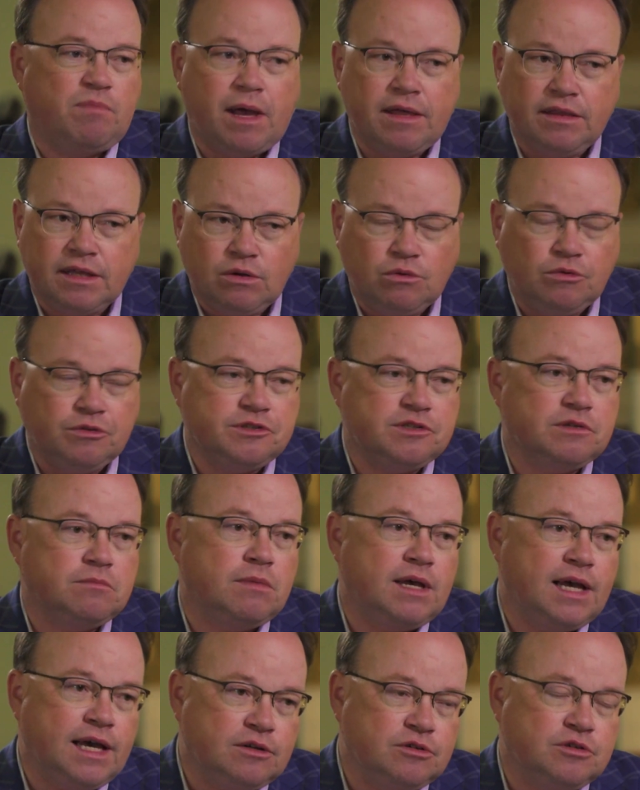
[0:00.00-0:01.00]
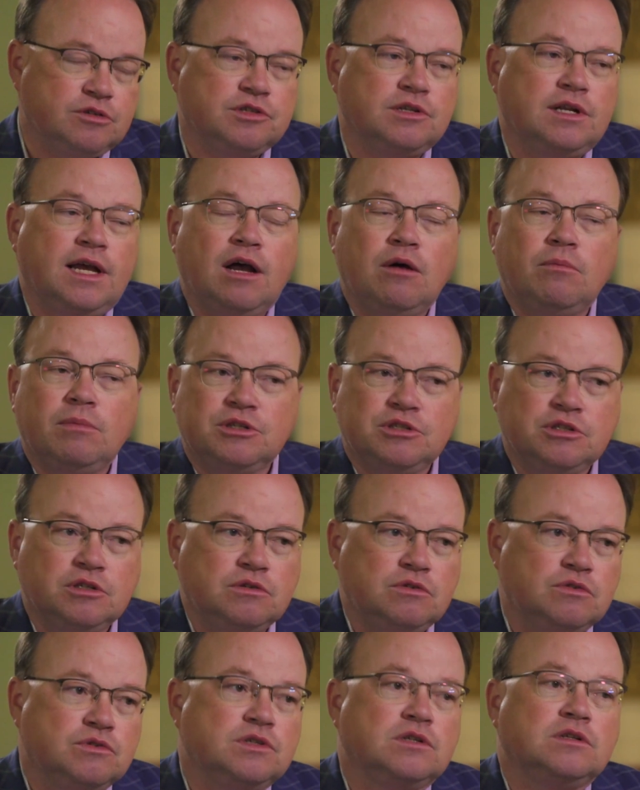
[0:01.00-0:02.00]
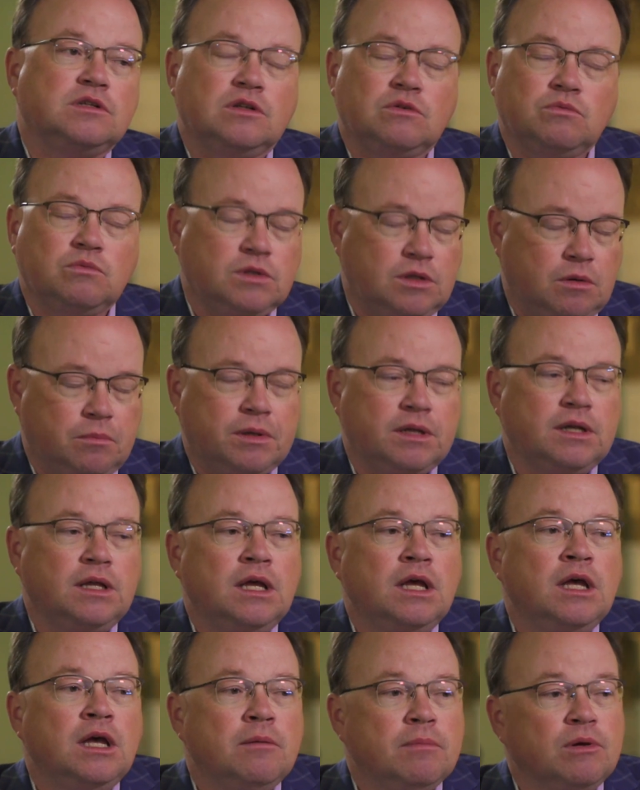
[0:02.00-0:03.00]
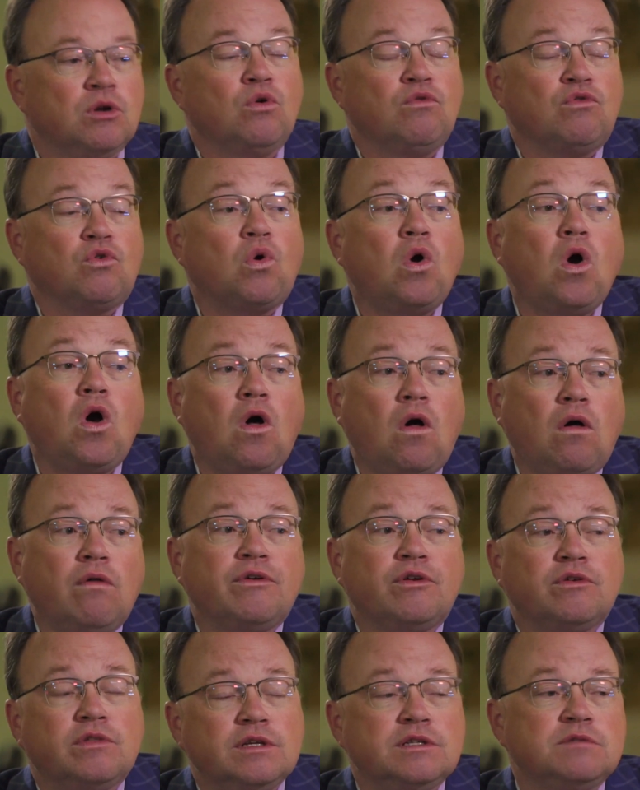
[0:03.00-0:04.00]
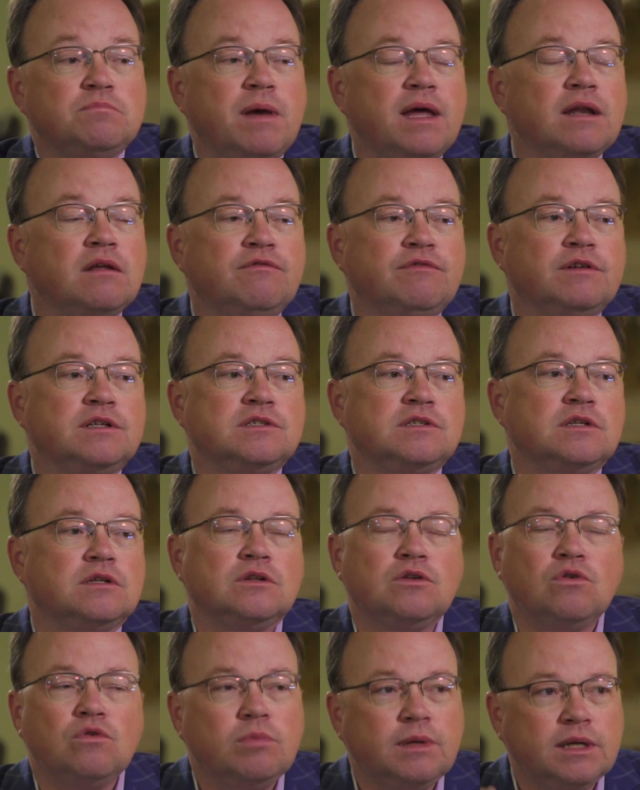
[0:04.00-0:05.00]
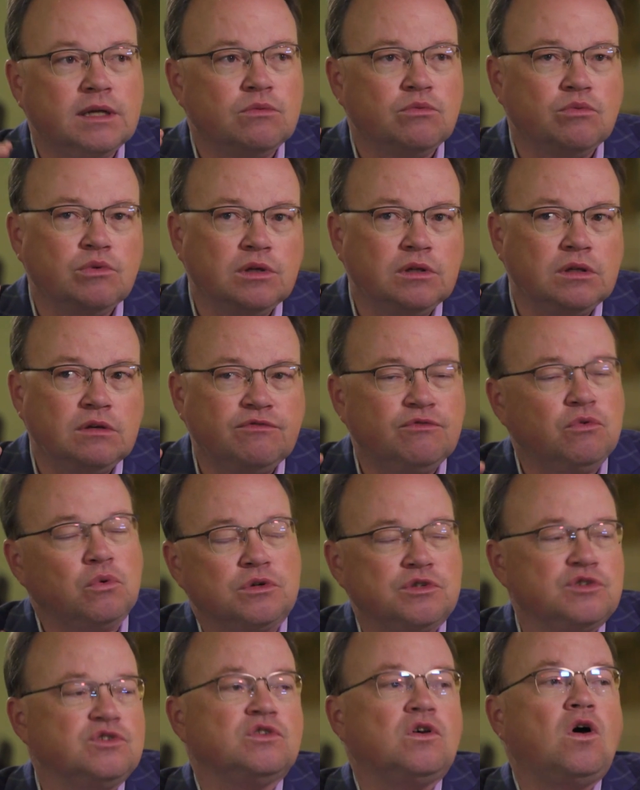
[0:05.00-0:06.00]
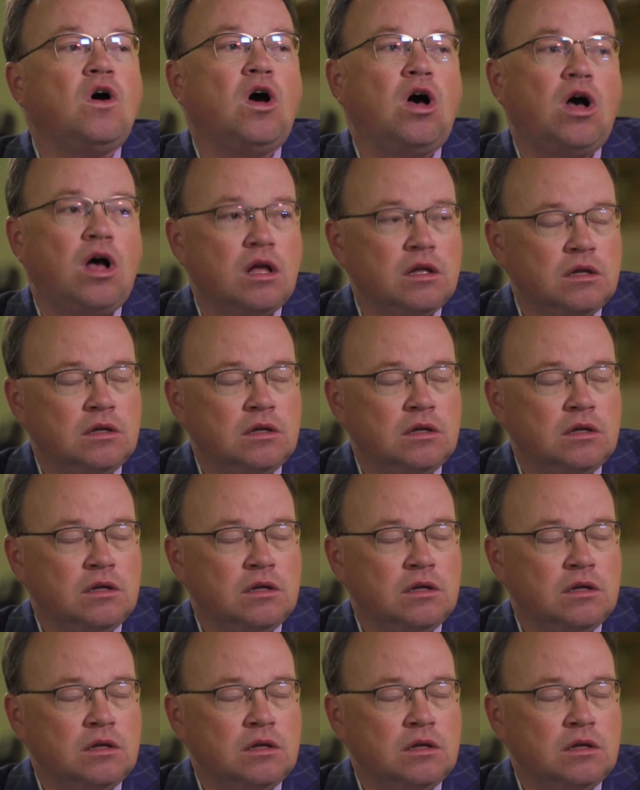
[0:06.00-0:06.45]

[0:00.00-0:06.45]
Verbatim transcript: of bilingualism matters and how much you use it, and, you know, but, but overall, there are these benefits that nobody really foresaw